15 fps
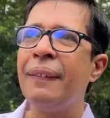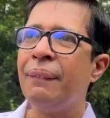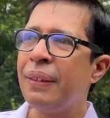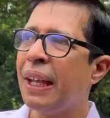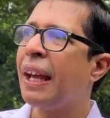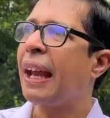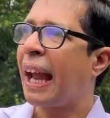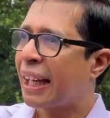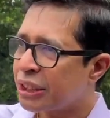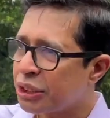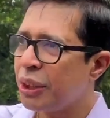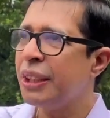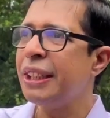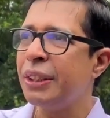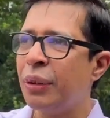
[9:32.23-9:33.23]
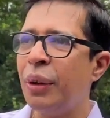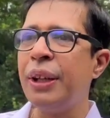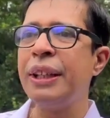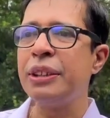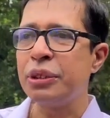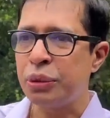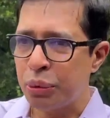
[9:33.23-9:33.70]
we are actually
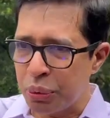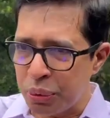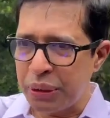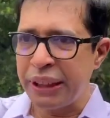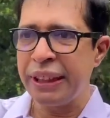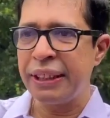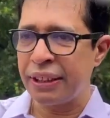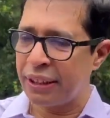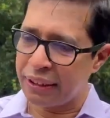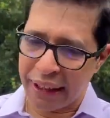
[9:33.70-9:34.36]
going to the uh,